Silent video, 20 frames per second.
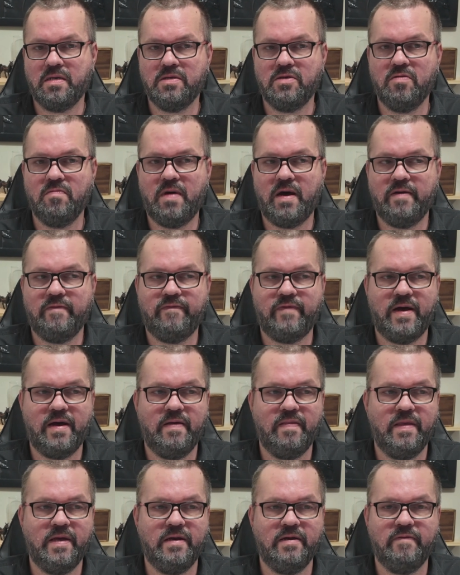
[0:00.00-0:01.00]
You might
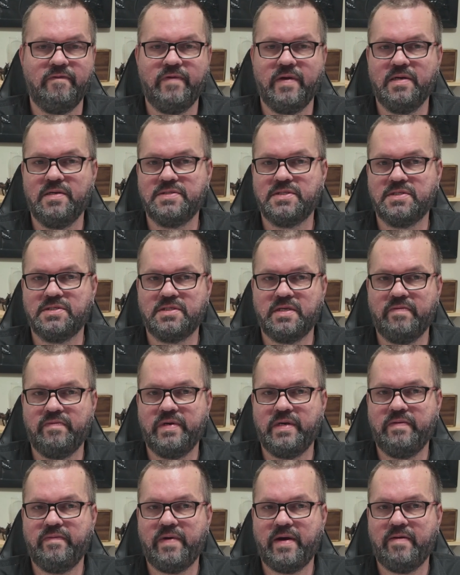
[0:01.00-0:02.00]
find that it fails at
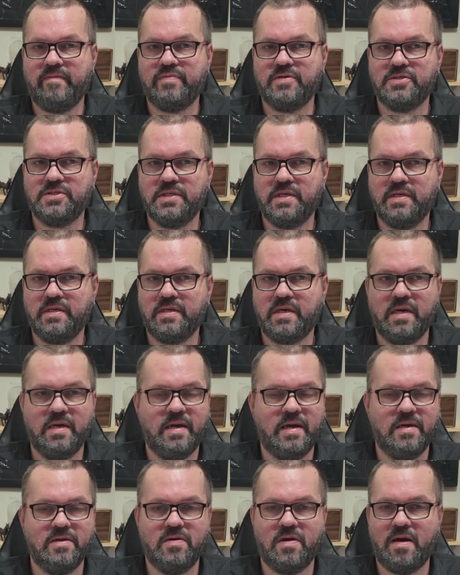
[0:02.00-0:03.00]
75% and
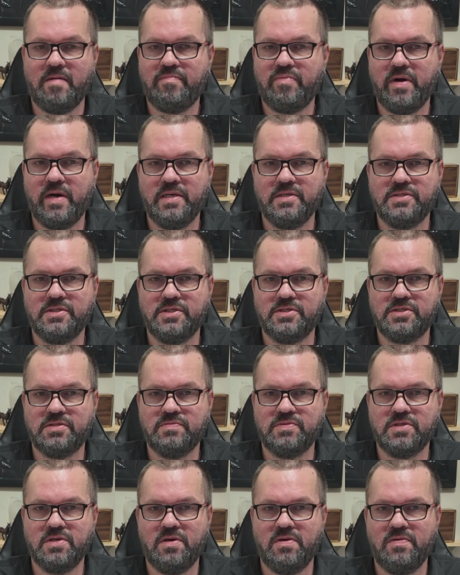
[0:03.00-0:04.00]
now your operating
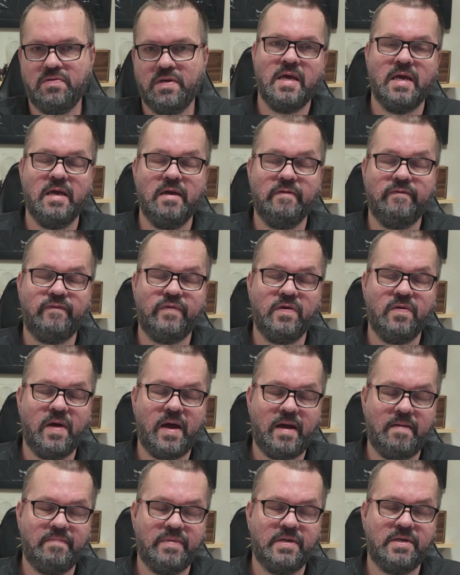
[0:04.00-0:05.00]
system's gone. If you
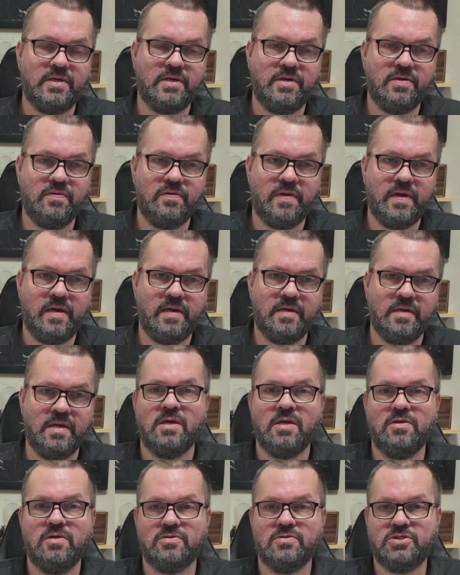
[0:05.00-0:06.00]
happen to do that,
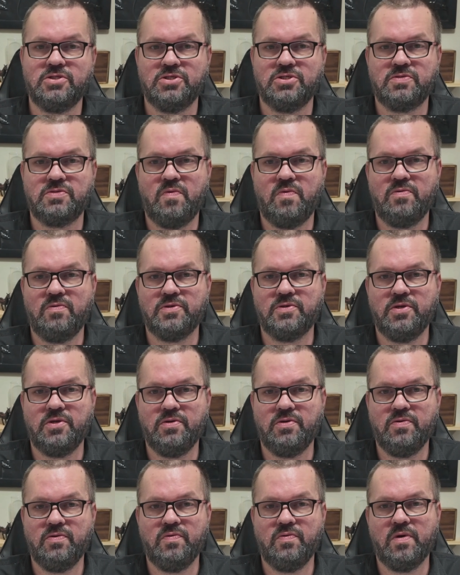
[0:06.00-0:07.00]
you'll just want
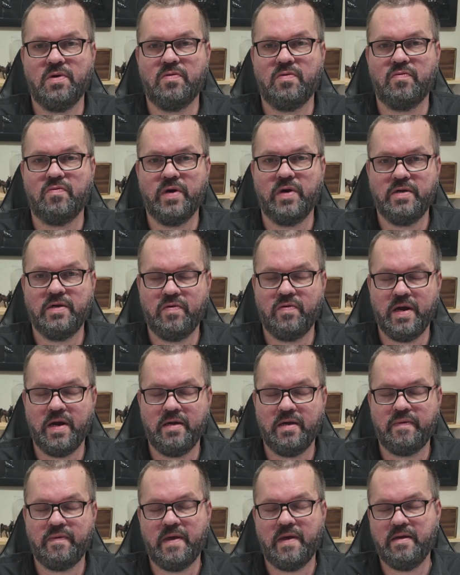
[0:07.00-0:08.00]
to
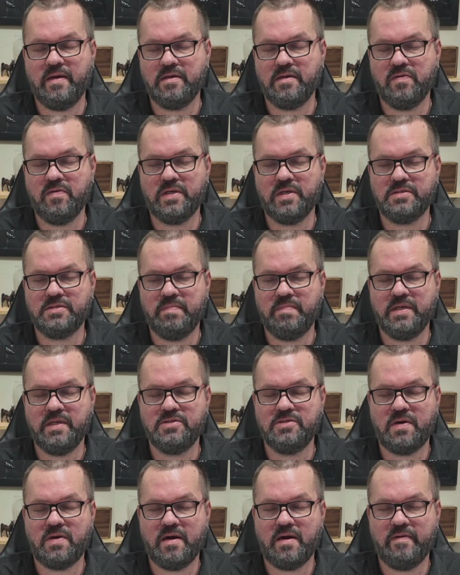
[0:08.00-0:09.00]
recreate that USB
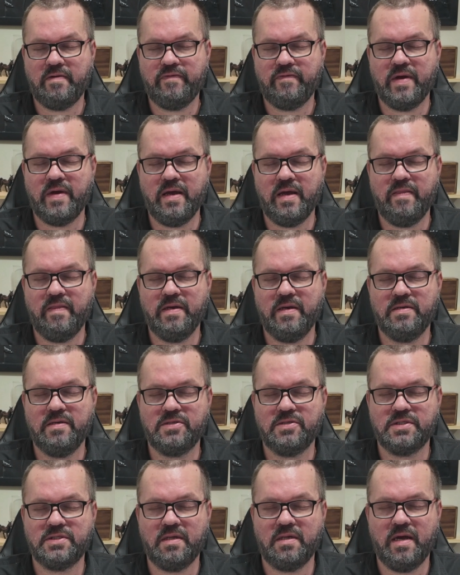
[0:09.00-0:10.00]
drive and then
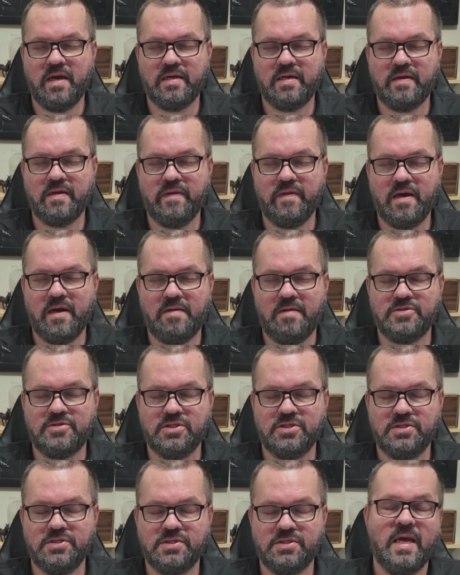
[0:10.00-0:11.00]
select the
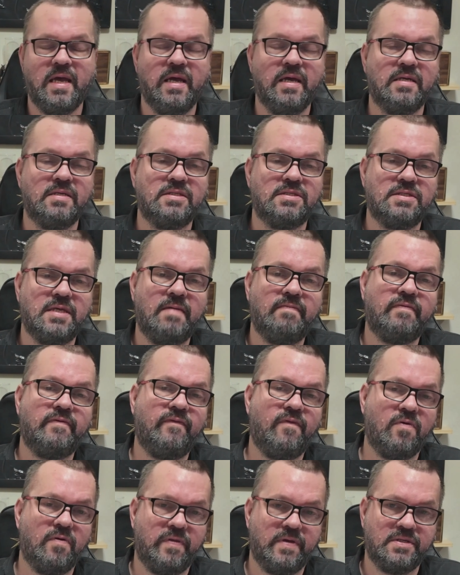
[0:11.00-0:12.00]
options except
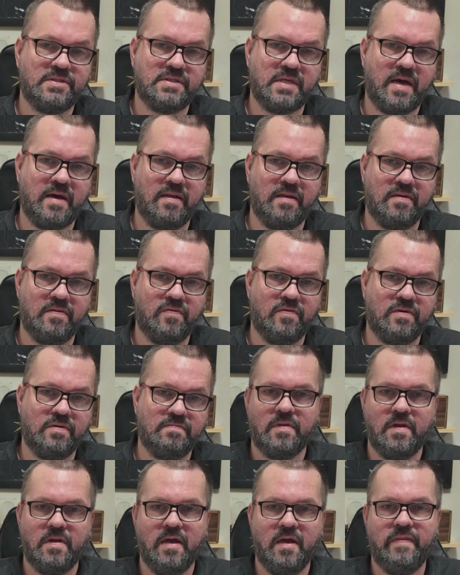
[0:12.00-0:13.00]
for the silent one.
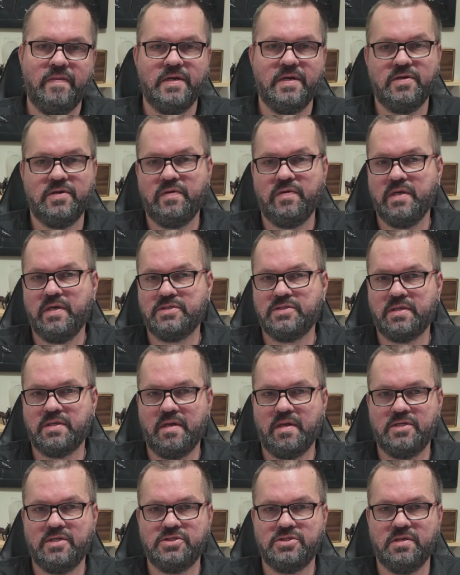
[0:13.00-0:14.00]
and then do the
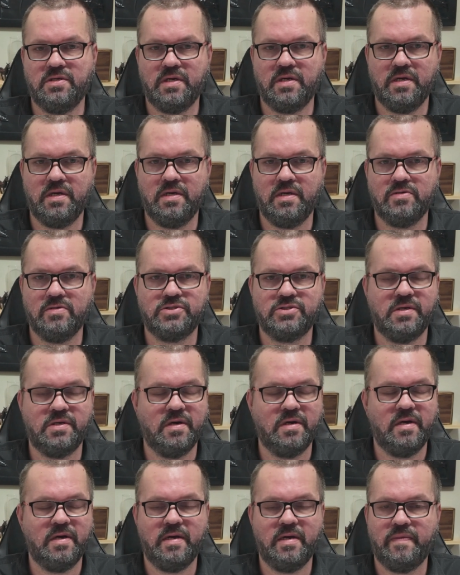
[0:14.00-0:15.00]
installation again. You're still
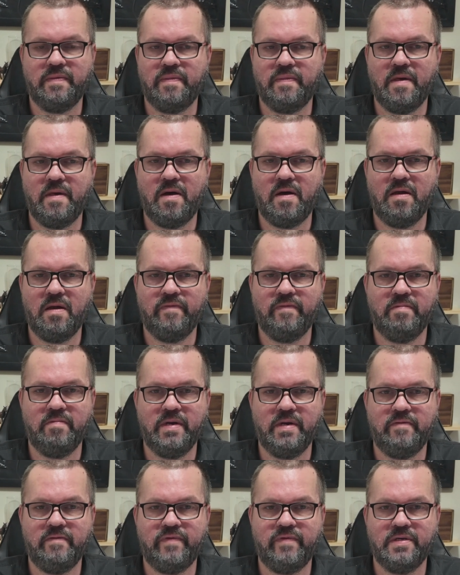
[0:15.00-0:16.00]
going to get all of the
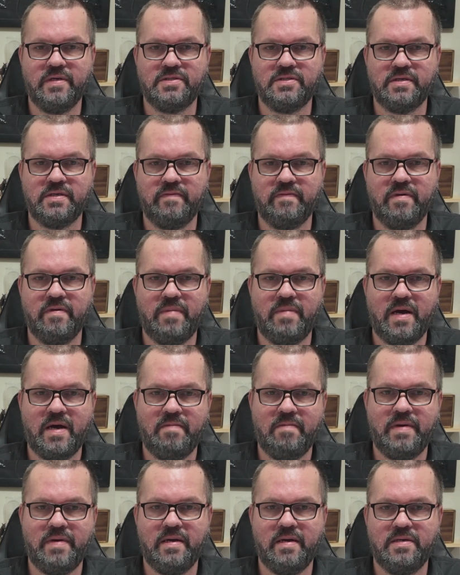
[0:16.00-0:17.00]
benefits of the
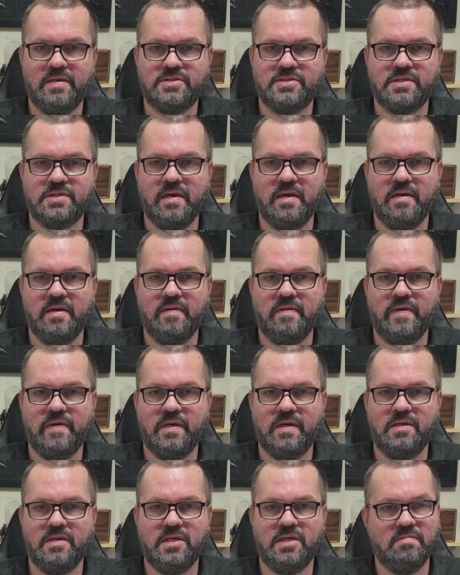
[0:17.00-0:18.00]
bypass and
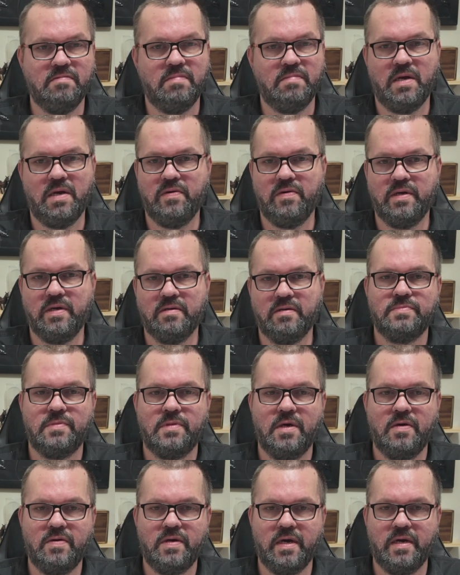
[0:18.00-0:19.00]
the debloating.
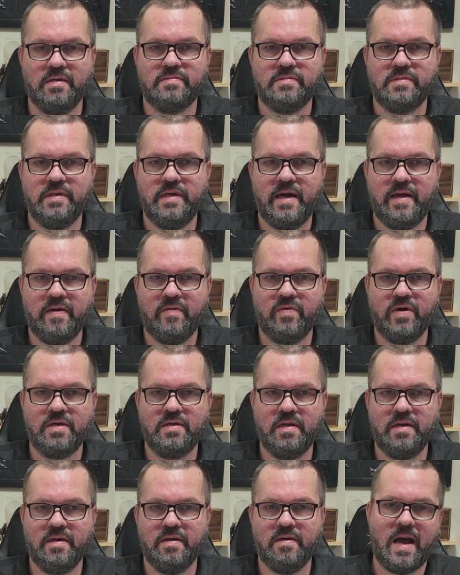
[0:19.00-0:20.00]
Okay, now that we're
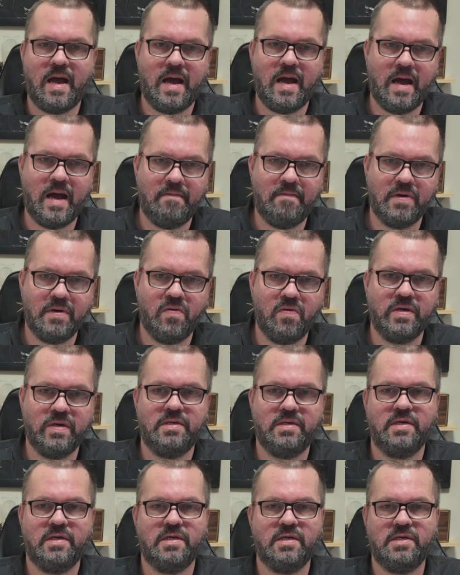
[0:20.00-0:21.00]
clear, I'm going
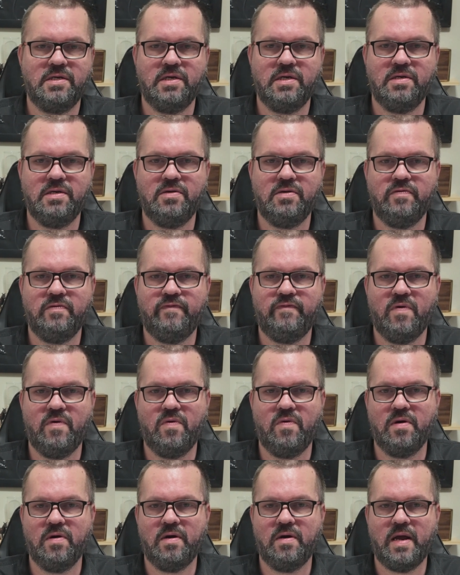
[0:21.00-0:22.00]
to continue
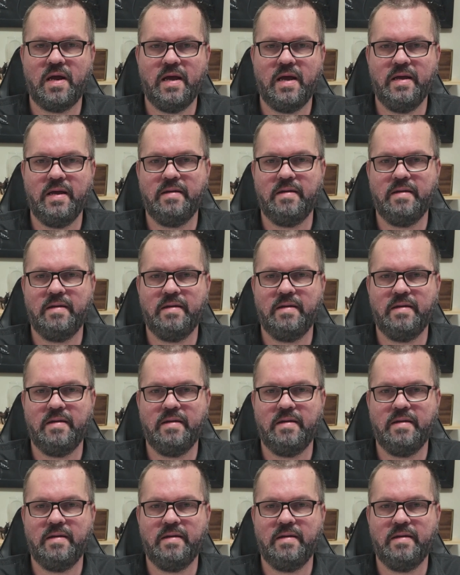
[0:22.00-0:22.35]
forward at